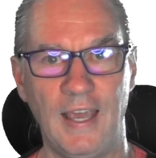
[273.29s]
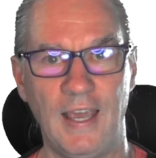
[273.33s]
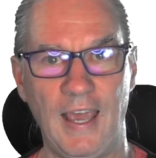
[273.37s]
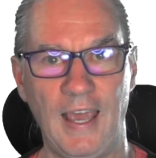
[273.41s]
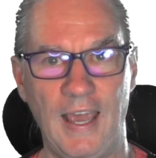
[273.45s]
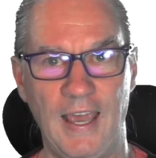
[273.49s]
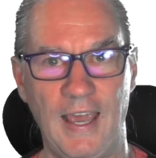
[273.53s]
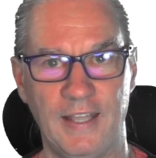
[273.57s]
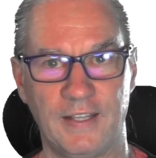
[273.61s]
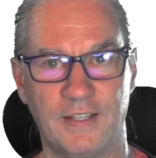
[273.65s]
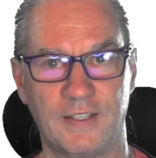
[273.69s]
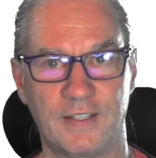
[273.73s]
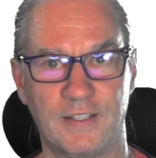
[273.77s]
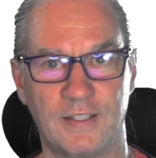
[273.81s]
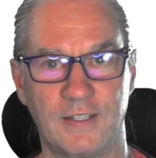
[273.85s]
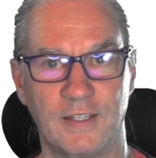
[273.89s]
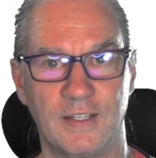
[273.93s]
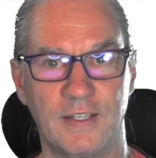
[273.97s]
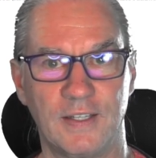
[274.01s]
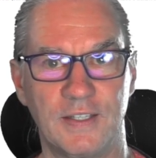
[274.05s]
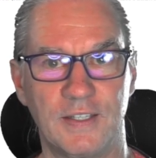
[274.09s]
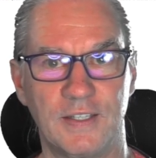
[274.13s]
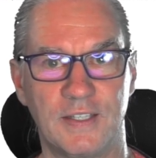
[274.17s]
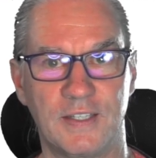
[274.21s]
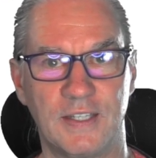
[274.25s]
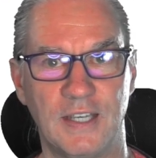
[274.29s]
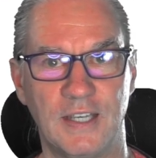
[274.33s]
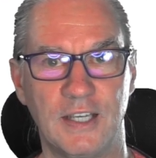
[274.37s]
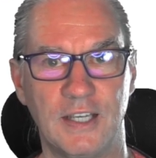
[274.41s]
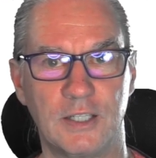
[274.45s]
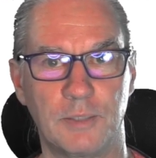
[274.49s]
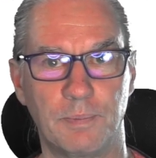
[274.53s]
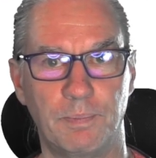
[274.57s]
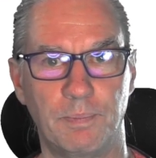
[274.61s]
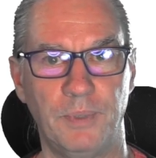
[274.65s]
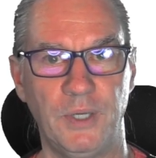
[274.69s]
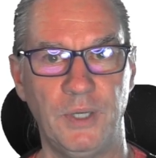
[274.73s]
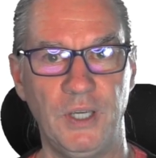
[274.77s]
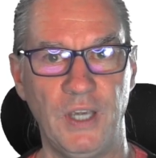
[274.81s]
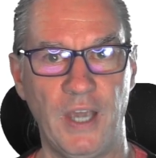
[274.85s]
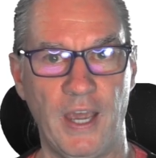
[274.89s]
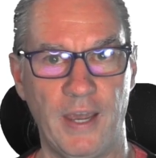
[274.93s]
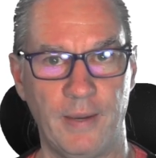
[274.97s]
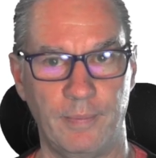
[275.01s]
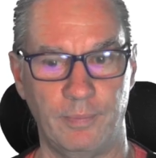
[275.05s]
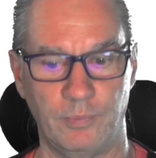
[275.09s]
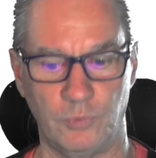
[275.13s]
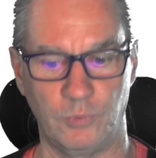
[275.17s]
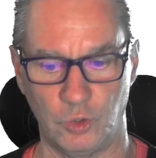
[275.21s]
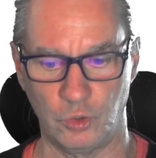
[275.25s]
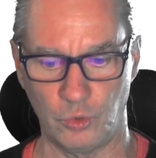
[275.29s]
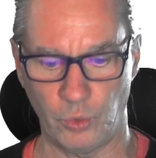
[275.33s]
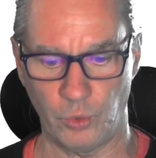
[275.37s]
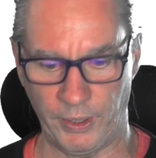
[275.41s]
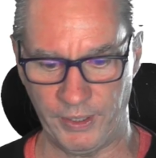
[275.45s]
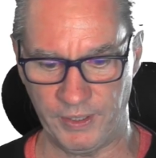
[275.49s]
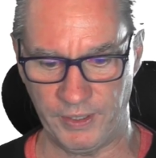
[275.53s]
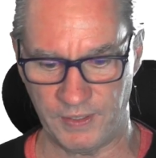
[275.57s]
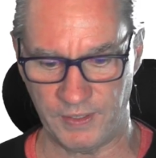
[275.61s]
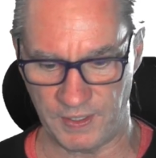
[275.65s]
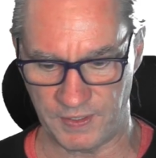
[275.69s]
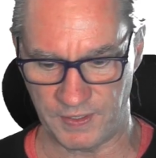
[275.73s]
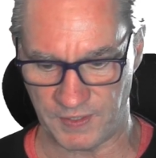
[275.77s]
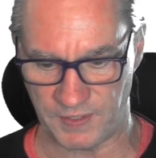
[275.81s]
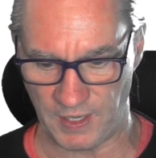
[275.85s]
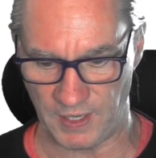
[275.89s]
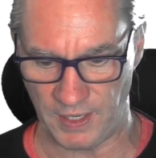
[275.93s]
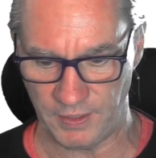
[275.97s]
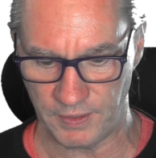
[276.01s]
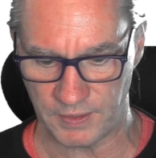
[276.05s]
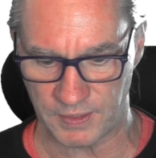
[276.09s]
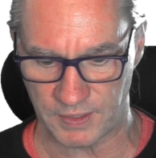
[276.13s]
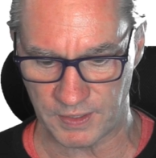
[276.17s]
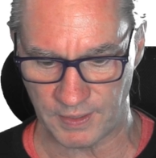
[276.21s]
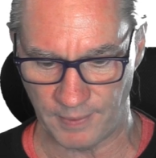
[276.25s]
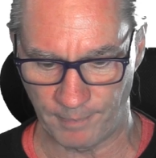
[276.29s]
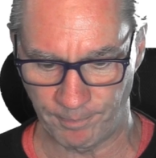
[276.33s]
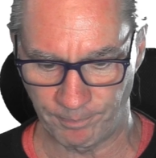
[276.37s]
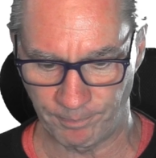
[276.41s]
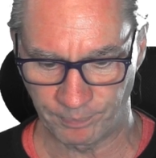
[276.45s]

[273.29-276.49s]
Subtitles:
at 6 p.m. 26.